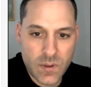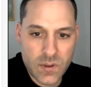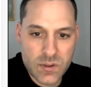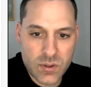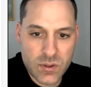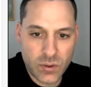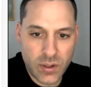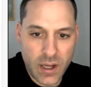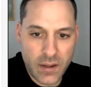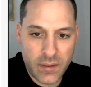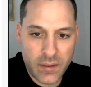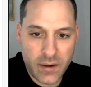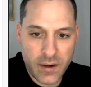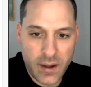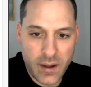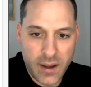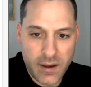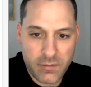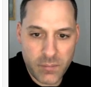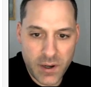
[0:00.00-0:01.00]
So now that I
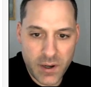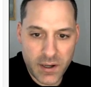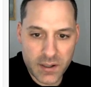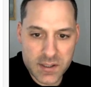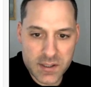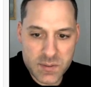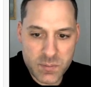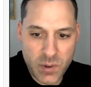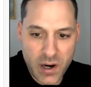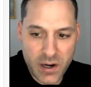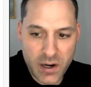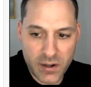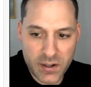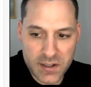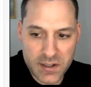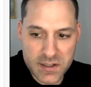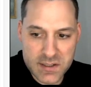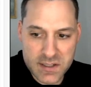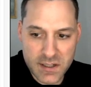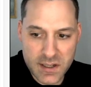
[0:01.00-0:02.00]
have my expired
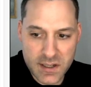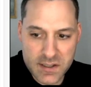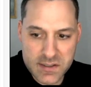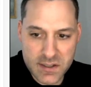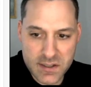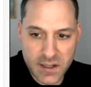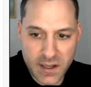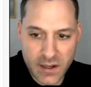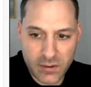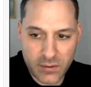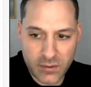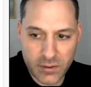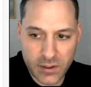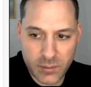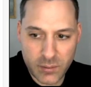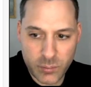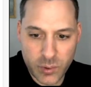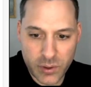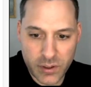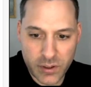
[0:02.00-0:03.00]
ETS count
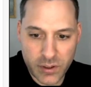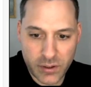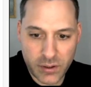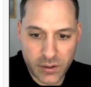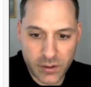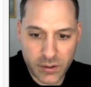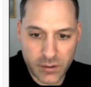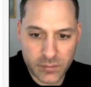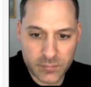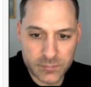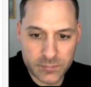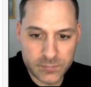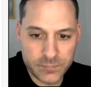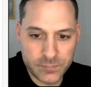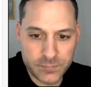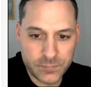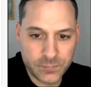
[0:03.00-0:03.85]
input in here,